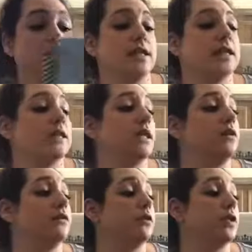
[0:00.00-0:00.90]
says these
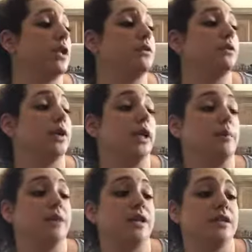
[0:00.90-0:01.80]
individual studies will
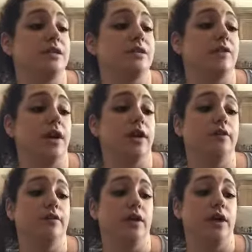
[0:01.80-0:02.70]
keep lessons varied,
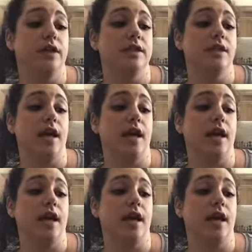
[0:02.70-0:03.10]
focused,